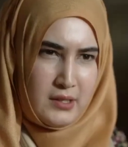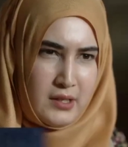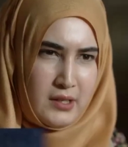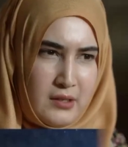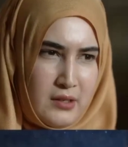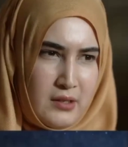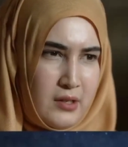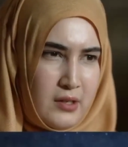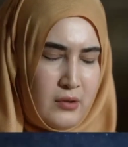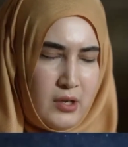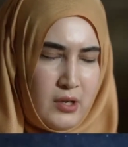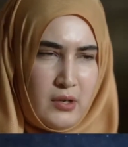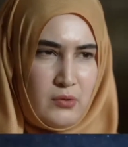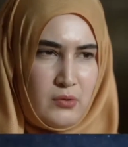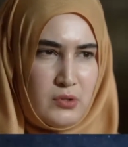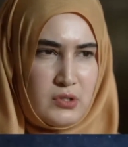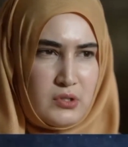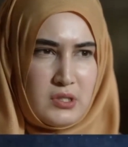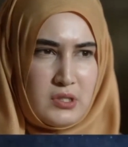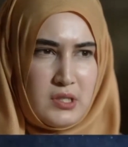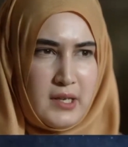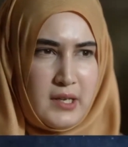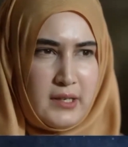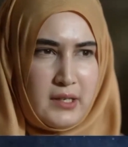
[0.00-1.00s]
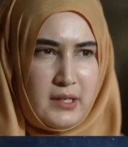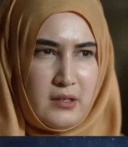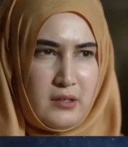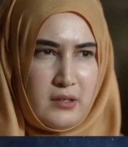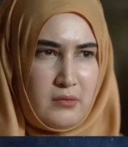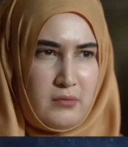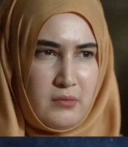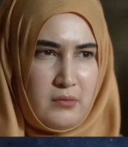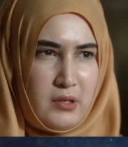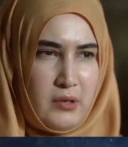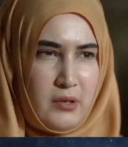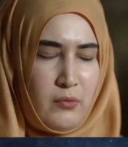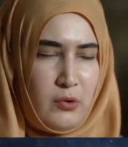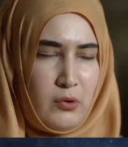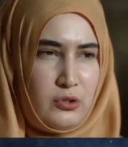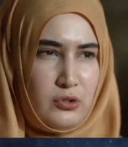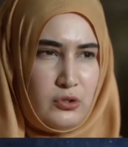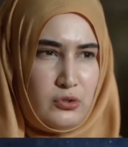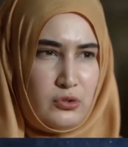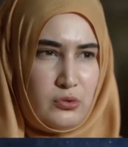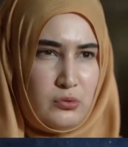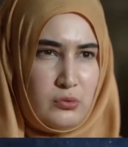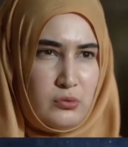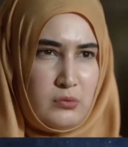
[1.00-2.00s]
and I, I was like, I
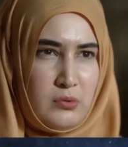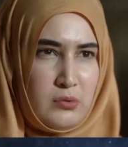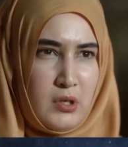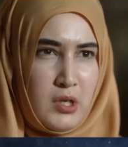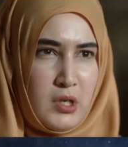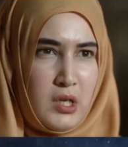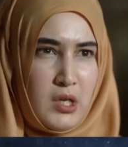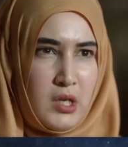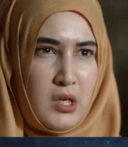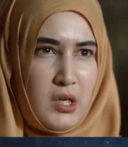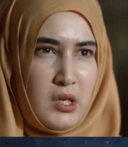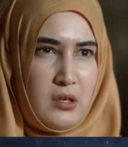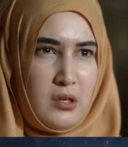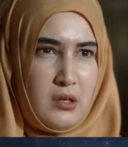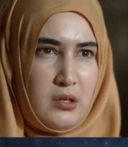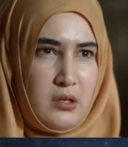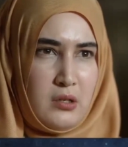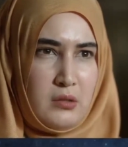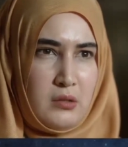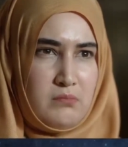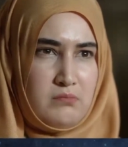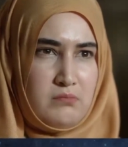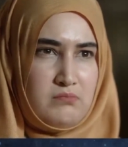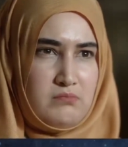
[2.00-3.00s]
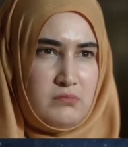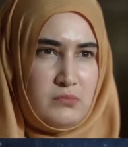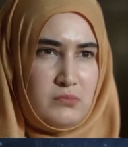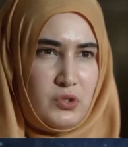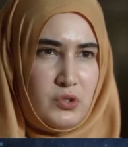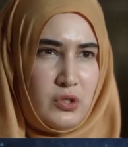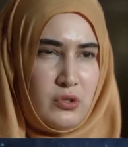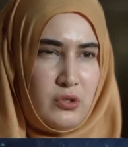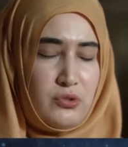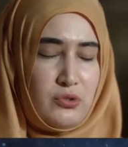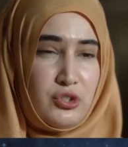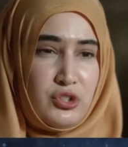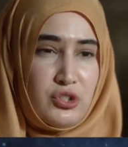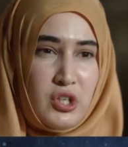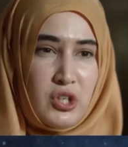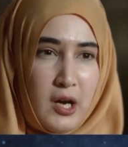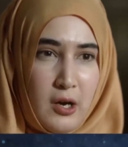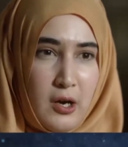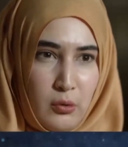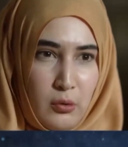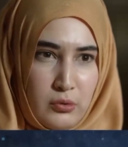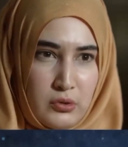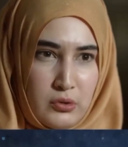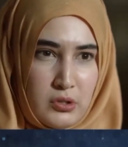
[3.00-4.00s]
want to, you know,
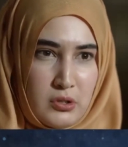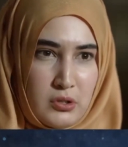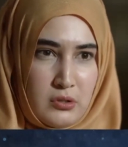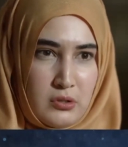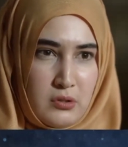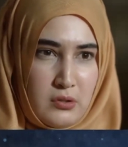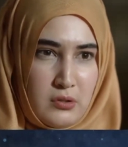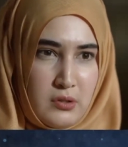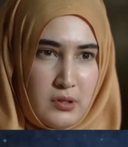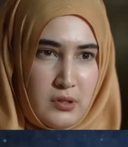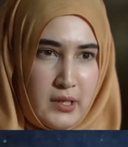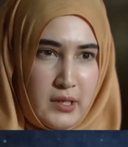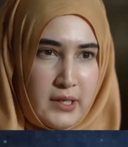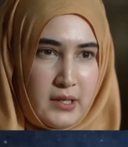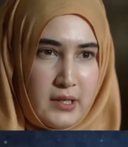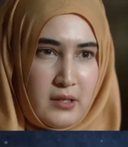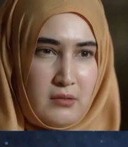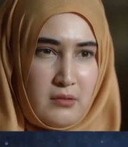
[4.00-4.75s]
shout like,